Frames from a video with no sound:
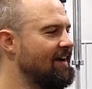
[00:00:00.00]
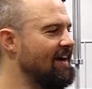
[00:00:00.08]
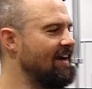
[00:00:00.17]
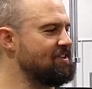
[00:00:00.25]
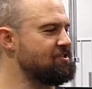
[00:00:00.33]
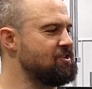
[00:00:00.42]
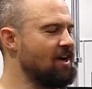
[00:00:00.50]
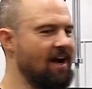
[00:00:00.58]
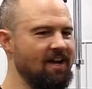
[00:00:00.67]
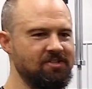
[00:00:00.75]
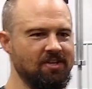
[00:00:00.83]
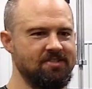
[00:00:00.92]
I asked
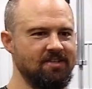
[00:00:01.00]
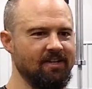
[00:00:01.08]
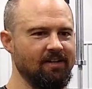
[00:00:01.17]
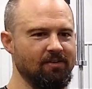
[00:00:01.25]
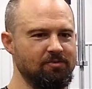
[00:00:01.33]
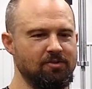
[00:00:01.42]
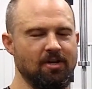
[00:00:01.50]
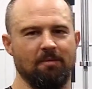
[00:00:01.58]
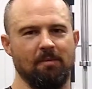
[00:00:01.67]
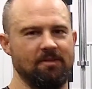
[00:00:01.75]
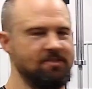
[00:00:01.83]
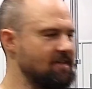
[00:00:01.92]
Josh, I said, we were
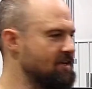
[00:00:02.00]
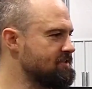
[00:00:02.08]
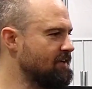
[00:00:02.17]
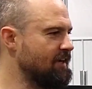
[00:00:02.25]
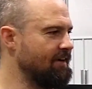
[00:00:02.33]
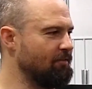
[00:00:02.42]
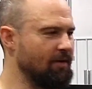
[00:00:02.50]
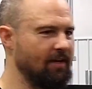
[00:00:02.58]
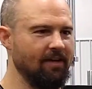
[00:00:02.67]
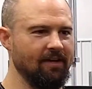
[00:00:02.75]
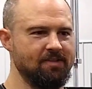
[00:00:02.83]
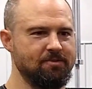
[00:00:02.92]
talking about this yesterday when
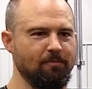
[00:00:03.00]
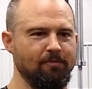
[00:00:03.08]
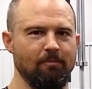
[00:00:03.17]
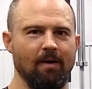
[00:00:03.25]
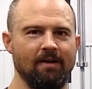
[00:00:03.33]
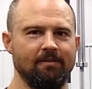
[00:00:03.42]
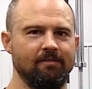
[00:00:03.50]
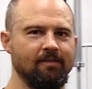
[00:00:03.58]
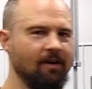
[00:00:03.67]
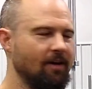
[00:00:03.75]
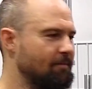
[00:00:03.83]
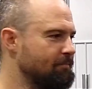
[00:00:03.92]
I asked him if he'd mind
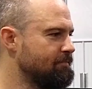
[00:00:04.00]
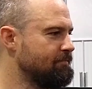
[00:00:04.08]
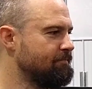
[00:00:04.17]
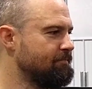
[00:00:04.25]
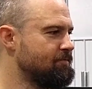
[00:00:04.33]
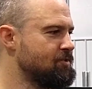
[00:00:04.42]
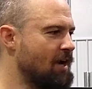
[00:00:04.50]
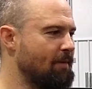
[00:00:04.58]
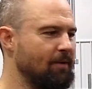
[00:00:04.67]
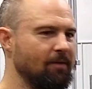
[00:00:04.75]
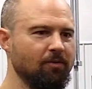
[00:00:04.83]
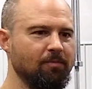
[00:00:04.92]

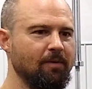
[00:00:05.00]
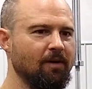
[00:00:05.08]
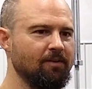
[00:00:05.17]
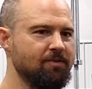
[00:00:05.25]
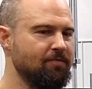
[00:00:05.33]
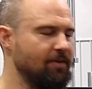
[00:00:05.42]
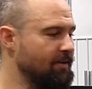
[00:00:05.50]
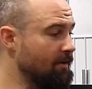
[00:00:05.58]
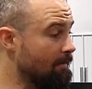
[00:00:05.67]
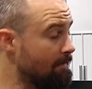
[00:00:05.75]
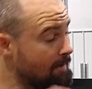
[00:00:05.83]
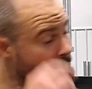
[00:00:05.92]
chiming in with me on this
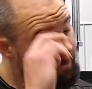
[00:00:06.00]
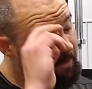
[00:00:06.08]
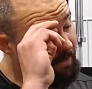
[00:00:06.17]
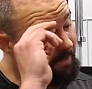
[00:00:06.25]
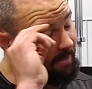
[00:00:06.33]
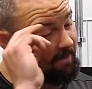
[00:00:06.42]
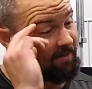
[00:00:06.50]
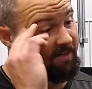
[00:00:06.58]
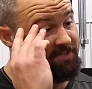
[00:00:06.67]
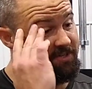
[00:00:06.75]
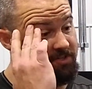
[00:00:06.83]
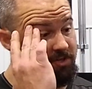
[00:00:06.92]
video. And I
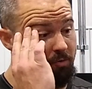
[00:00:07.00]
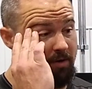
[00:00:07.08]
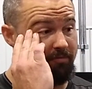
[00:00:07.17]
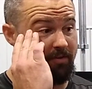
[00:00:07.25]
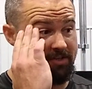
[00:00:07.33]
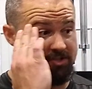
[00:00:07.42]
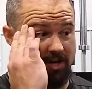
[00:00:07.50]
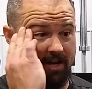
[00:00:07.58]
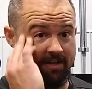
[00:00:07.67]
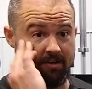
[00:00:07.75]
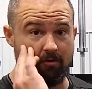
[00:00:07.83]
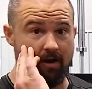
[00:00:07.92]
said, so what if like
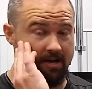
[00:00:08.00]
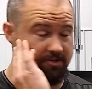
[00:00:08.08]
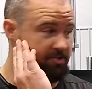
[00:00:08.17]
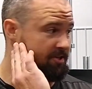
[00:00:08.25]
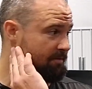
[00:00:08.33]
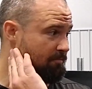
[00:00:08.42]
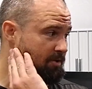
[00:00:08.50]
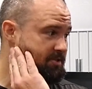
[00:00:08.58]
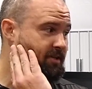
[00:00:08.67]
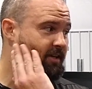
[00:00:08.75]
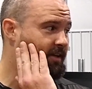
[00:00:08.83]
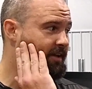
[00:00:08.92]
Johnny Garage Gym wants
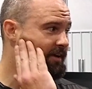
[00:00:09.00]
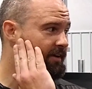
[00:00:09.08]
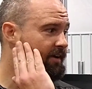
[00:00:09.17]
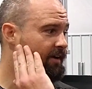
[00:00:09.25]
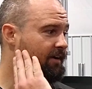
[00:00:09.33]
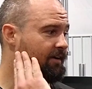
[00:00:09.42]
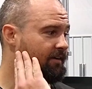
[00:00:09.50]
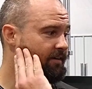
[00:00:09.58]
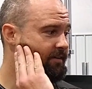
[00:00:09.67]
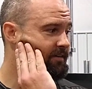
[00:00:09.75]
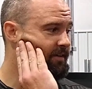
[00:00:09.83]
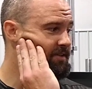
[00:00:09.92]
to get
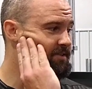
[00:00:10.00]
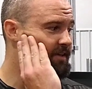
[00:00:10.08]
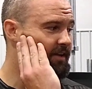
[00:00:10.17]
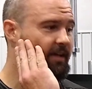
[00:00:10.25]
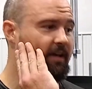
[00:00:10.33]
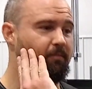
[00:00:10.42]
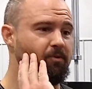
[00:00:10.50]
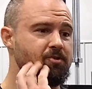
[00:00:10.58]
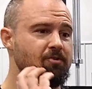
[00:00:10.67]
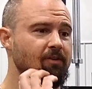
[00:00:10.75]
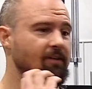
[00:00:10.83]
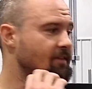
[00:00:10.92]
a hammer
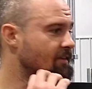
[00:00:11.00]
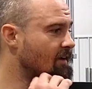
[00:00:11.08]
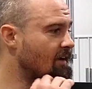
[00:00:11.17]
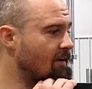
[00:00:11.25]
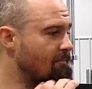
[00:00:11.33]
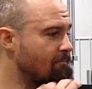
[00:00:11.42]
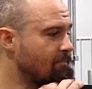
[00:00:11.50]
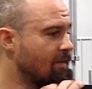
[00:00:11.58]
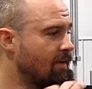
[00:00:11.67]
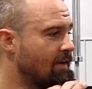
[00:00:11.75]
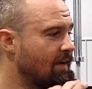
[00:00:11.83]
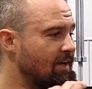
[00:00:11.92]
strength,
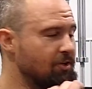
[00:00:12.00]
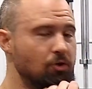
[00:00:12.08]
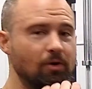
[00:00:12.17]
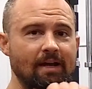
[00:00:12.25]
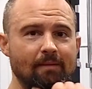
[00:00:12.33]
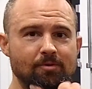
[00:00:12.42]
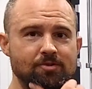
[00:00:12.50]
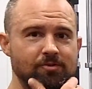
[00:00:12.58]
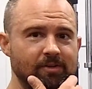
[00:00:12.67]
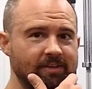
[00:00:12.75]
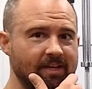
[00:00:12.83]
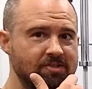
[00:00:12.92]
a new hammer
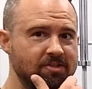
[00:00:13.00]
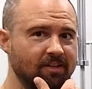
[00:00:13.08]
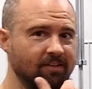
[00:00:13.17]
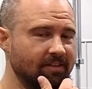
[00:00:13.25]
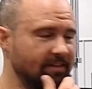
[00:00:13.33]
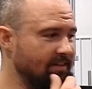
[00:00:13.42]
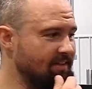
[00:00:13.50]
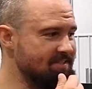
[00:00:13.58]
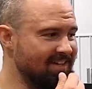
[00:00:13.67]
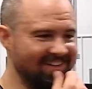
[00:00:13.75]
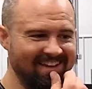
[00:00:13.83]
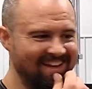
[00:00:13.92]
strength HD Elite? He's
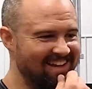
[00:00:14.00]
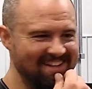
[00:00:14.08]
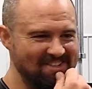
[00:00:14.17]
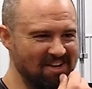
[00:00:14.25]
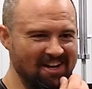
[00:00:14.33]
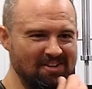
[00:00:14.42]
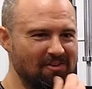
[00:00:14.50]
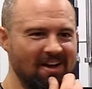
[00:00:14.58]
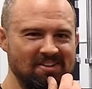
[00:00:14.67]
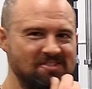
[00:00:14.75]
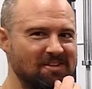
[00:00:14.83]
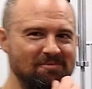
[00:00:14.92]
like, Johnny
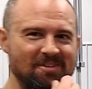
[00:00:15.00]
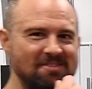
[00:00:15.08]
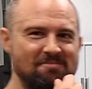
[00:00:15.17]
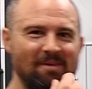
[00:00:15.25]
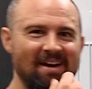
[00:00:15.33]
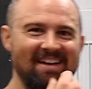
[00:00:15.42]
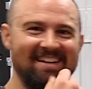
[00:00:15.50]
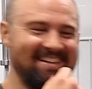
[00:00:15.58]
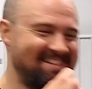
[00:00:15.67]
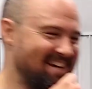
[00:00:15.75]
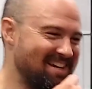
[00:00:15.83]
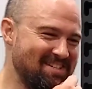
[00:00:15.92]
Garage Gym doesn't buy
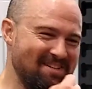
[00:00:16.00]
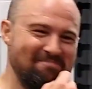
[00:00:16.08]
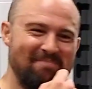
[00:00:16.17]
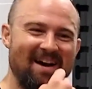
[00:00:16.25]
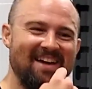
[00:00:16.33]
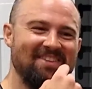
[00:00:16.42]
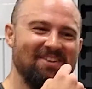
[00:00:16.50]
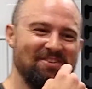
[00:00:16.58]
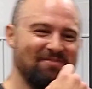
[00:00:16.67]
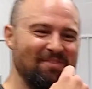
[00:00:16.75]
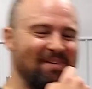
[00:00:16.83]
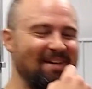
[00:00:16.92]
those
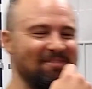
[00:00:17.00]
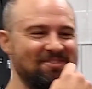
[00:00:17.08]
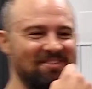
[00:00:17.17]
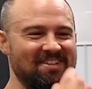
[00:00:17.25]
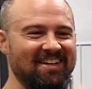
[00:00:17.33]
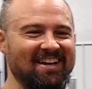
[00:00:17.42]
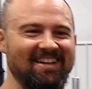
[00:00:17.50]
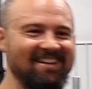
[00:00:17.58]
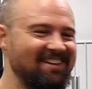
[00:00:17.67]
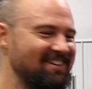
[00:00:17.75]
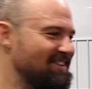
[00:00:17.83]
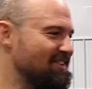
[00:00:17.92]
from Hammer Strength. You got to get
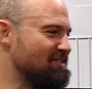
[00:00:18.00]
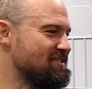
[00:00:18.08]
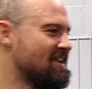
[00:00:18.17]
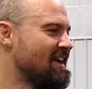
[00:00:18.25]
it used.